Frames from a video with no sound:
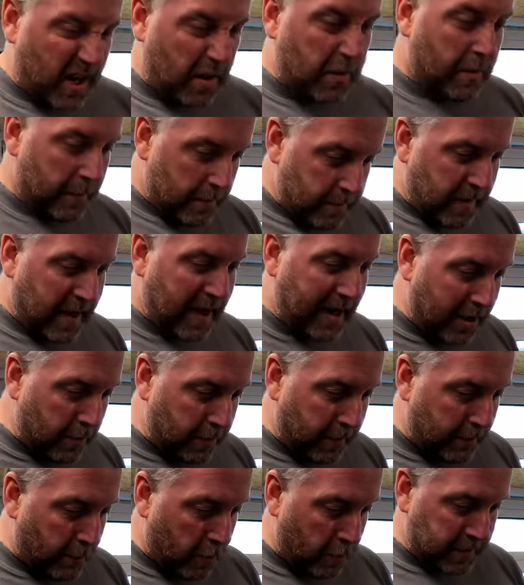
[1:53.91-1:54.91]
you know be a
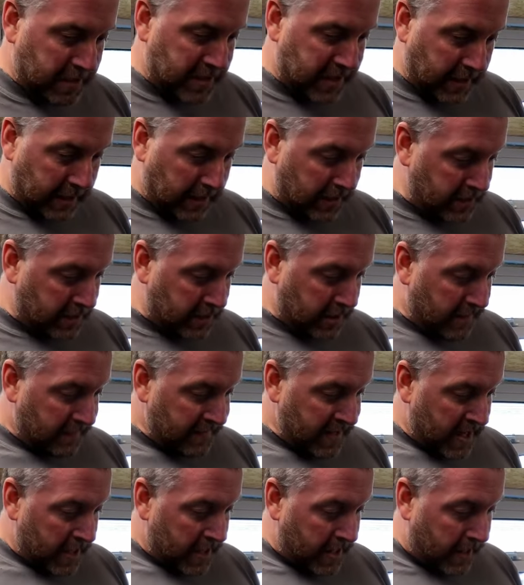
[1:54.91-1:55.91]
little bit more meticulous.
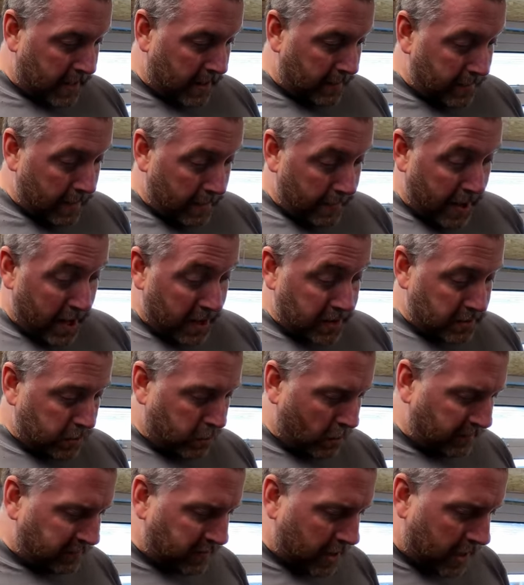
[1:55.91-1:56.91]
Um, but
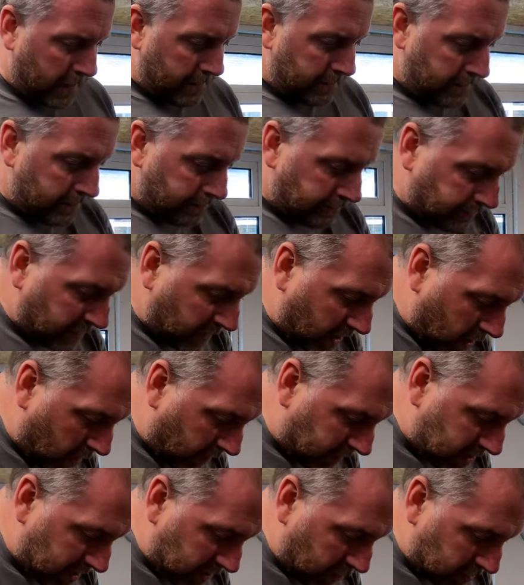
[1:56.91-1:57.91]
what I've done,
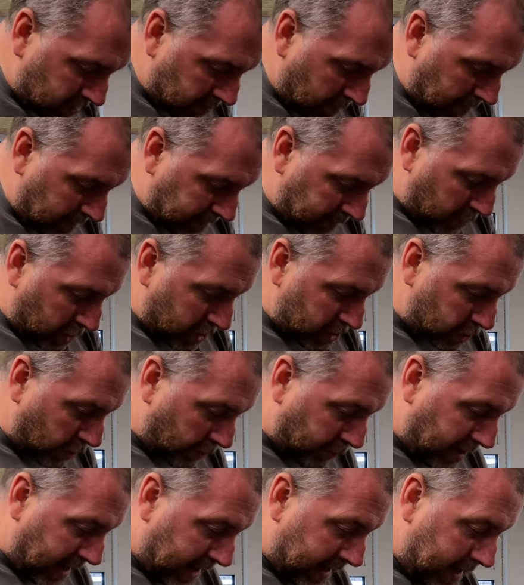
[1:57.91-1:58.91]
obviously got some of my
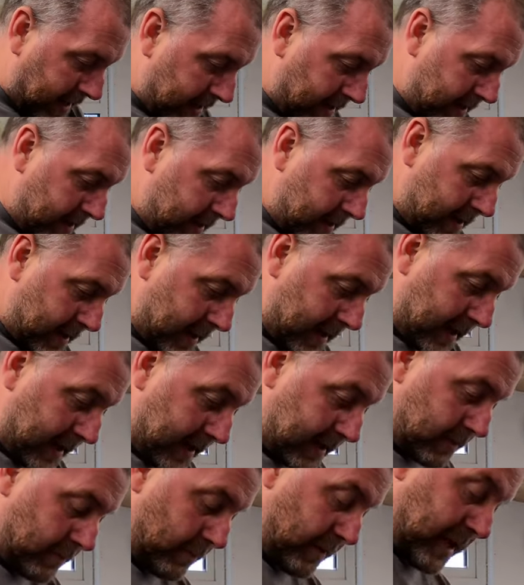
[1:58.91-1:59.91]
workshop rag, and